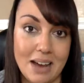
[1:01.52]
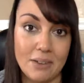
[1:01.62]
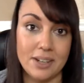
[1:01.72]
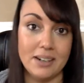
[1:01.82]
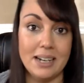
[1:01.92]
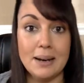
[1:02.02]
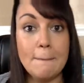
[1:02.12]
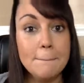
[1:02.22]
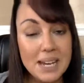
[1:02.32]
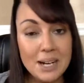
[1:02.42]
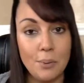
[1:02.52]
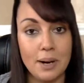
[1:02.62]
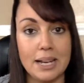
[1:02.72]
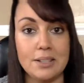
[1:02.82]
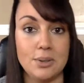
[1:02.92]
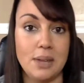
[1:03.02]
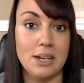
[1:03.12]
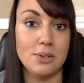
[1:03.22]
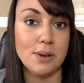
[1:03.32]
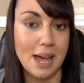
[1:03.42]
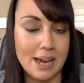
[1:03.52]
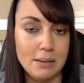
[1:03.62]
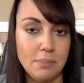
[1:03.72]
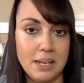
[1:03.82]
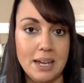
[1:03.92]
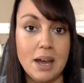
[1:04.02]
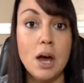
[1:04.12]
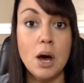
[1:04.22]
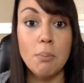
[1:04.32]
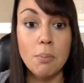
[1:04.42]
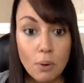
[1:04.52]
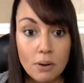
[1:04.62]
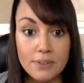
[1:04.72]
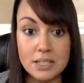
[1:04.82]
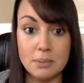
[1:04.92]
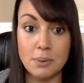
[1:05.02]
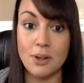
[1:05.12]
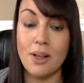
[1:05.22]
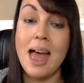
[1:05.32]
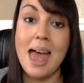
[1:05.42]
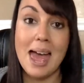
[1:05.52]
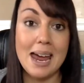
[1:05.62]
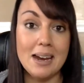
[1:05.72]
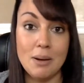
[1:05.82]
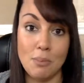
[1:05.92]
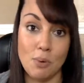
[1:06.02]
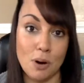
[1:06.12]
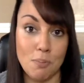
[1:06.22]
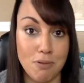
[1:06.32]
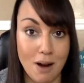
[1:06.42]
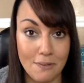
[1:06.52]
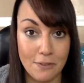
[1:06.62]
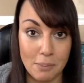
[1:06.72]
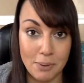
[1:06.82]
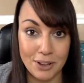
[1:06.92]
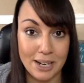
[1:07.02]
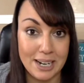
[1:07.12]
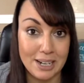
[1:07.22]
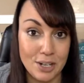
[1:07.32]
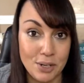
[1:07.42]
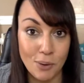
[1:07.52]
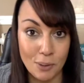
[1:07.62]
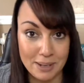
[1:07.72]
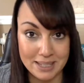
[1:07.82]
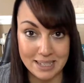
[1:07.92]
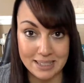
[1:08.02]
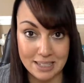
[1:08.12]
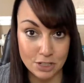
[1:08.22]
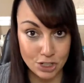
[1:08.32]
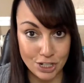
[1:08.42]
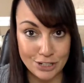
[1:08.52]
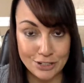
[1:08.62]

out there in a big way so that you can be more visible and more profitable in your business this year.